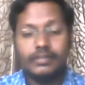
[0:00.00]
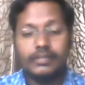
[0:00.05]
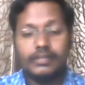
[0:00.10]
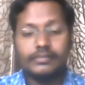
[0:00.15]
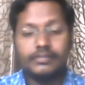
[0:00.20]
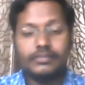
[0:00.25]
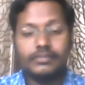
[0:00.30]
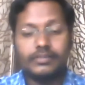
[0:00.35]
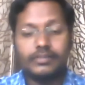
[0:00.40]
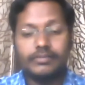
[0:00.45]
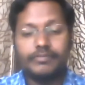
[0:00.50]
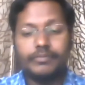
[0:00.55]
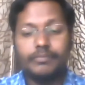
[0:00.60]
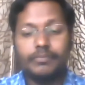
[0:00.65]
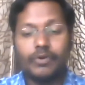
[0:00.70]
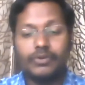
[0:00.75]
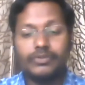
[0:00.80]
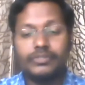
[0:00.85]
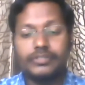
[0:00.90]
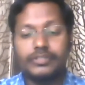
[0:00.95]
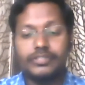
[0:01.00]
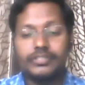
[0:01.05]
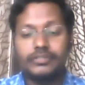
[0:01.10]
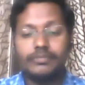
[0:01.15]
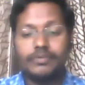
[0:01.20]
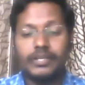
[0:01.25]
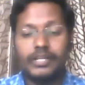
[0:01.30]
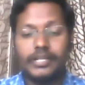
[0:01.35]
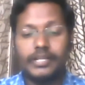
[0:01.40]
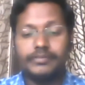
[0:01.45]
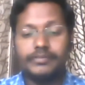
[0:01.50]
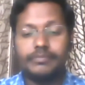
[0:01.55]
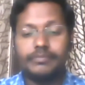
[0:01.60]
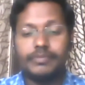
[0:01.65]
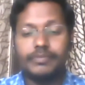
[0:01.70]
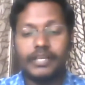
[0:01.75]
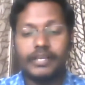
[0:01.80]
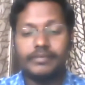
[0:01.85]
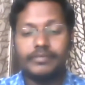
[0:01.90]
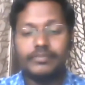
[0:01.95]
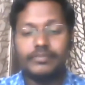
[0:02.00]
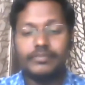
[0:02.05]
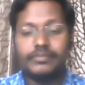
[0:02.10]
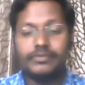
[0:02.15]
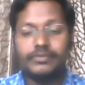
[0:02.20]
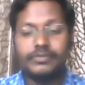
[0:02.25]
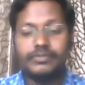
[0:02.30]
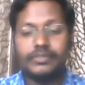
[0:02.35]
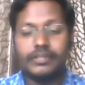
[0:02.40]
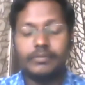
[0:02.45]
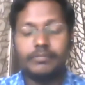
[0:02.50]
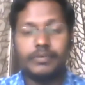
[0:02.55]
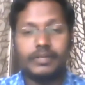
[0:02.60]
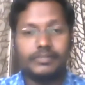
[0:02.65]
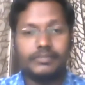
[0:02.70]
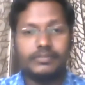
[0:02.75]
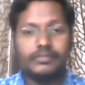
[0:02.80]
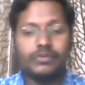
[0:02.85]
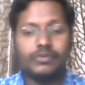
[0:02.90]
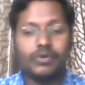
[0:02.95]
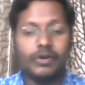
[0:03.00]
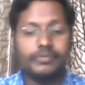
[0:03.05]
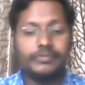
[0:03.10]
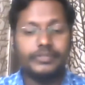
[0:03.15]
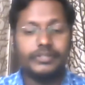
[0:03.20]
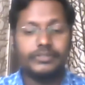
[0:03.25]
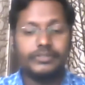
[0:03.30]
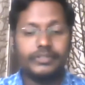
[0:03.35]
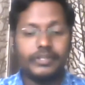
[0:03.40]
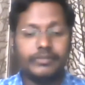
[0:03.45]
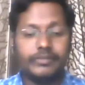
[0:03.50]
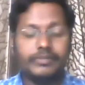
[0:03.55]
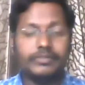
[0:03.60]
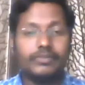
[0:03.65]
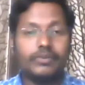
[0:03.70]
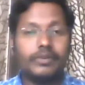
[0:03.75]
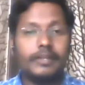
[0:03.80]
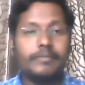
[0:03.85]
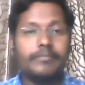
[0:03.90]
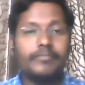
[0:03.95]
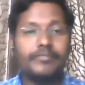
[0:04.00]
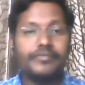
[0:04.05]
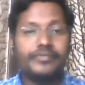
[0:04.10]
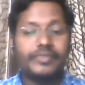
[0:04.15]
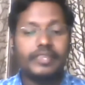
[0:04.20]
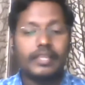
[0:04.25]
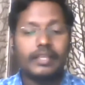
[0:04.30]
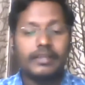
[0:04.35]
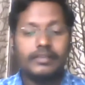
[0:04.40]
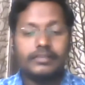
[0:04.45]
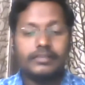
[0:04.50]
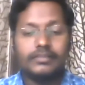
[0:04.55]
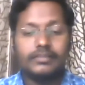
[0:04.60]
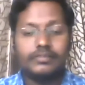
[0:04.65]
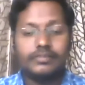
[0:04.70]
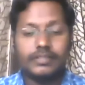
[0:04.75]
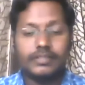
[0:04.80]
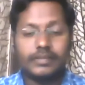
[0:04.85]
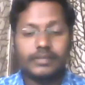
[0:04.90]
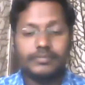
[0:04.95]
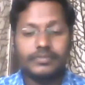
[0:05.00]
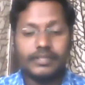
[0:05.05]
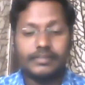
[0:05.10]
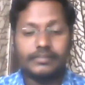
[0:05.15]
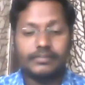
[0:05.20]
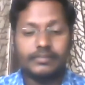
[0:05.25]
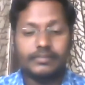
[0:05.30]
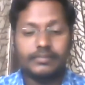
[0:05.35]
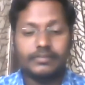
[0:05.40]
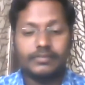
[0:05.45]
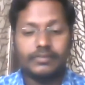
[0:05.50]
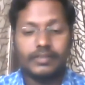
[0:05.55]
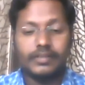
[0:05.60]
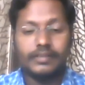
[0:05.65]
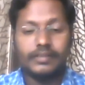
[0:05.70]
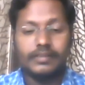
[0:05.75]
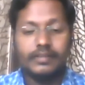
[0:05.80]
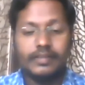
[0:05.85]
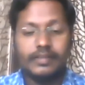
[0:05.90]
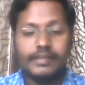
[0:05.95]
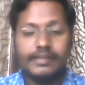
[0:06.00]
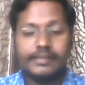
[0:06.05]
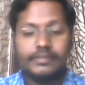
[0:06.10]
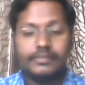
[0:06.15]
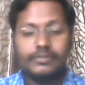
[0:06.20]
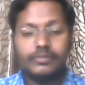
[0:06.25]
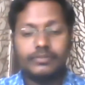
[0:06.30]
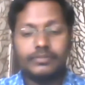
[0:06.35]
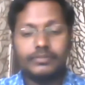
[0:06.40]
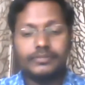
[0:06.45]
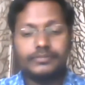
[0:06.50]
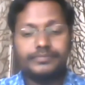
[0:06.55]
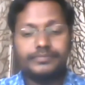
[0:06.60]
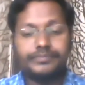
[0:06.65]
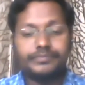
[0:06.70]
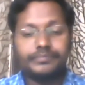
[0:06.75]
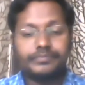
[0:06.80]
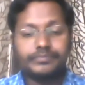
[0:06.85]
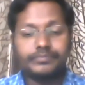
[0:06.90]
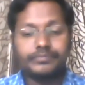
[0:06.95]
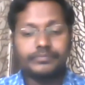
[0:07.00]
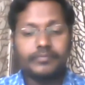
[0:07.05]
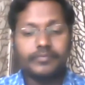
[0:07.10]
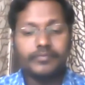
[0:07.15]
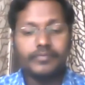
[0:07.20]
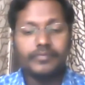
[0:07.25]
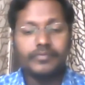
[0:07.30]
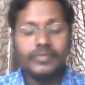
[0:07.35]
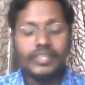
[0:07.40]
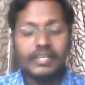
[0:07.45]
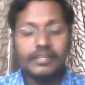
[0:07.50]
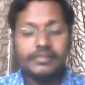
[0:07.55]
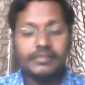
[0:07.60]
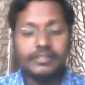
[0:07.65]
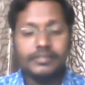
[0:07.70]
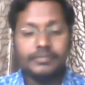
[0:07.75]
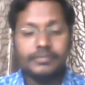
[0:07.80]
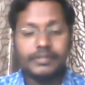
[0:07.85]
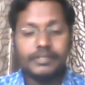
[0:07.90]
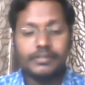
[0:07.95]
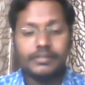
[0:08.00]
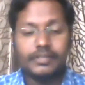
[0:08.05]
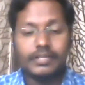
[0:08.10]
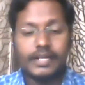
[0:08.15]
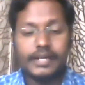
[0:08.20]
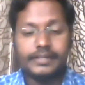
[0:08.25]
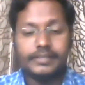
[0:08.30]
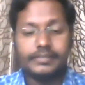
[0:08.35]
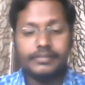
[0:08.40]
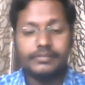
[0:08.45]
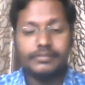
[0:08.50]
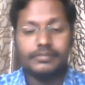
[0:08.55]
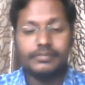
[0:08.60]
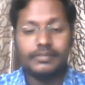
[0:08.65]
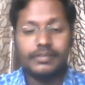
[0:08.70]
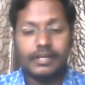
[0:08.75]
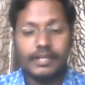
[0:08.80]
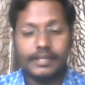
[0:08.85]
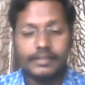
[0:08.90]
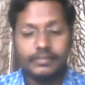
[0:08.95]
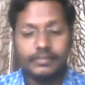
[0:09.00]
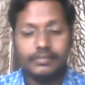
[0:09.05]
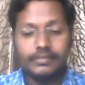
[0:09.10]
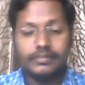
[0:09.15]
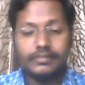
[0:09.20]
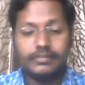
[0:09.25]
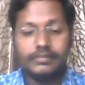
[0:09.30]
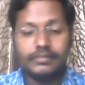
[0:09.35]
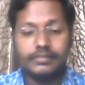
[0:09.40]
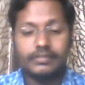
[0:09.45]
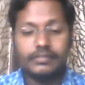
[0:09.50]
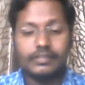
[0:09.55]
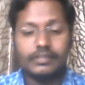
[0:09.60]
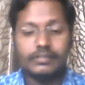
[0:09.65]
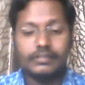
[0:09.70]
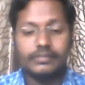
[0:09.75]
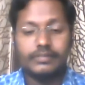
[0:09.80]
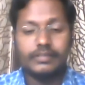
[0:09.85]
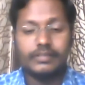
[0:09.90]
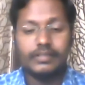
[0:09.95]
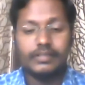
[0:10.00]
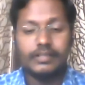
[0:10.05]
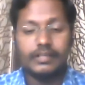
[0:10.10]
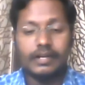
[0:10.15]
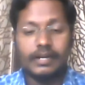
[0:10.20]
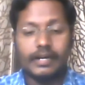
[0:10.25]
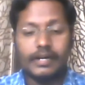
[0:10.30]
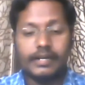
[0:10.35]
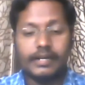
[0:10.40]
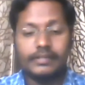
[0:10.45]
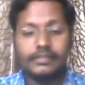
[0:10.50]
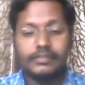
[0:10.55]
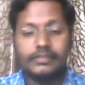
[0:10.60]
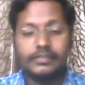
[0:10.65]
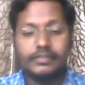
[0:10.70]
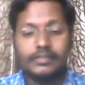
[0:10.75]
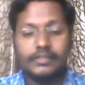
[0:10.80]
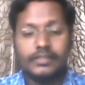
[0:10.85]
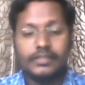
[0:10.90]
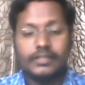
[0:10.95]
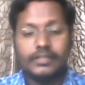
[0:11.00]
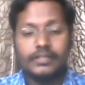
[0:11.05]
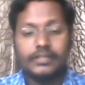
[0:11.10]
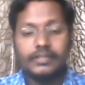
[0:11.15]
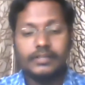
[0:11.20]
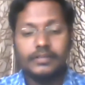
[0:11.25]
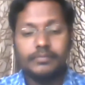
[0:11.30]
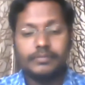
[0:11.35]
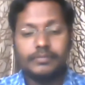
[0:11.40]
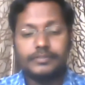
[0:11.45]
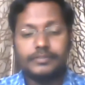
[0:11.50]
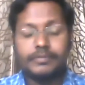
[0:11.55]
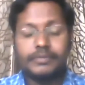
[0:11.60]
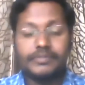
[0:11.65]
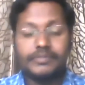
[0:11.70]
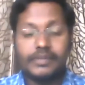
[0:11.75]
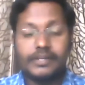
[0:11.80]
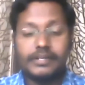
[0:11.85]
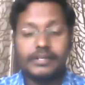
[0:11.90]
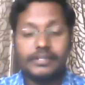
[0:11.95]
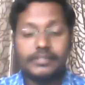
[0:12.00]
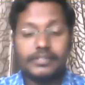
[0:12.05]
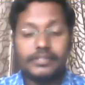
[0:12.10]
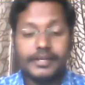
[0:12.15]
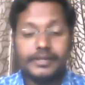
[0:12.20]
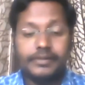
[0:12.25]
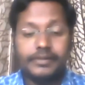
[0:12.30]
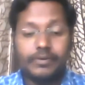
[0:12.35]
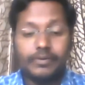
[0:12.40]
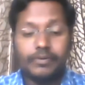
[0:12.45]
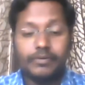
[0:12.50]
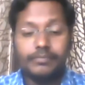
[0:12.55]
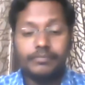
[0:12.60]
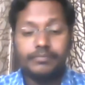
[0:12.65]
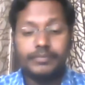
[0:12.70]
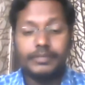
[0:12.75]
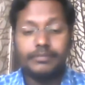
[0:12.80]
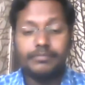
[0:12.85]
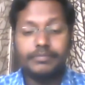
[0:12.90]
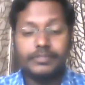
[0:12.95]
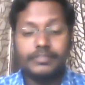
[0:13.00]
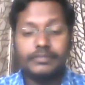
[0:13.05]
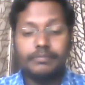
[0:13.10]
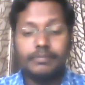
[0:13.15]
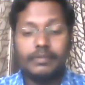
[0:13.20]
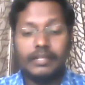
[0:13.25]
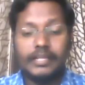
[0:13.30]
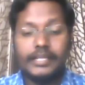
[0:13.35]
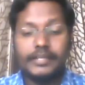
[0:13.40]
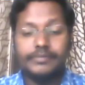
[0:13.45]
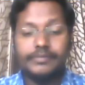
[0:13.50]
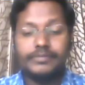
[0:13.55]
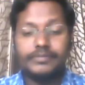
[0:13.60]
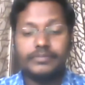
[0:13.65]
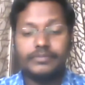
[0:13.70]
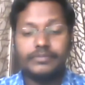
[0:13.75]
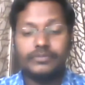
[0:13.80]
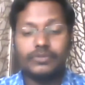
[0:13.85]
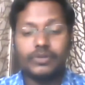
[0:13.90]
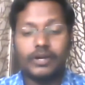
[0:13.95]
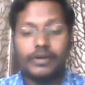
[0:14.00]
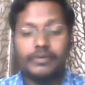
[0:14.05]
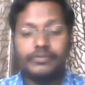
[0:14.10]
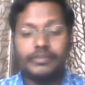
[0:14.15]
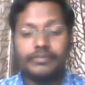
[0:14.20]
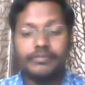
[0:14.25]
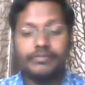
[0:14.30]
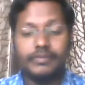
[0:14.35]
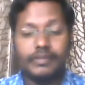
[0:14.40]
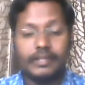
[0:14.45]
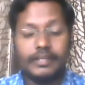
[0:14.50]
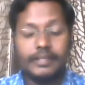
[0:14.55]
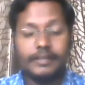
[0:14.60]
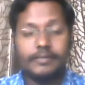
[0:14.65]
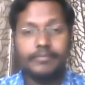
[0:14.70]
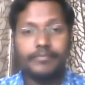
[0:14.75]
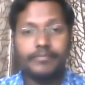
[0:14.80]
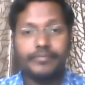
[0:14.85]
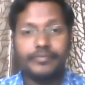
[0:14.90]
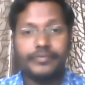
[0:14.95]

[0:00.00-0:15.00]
is a set of emotions, beliefs, behavior towards a person, object, event, or a circumstances. Okay, so this particular attitude tests are specifically designed to know people's beliefs, so how they're feeling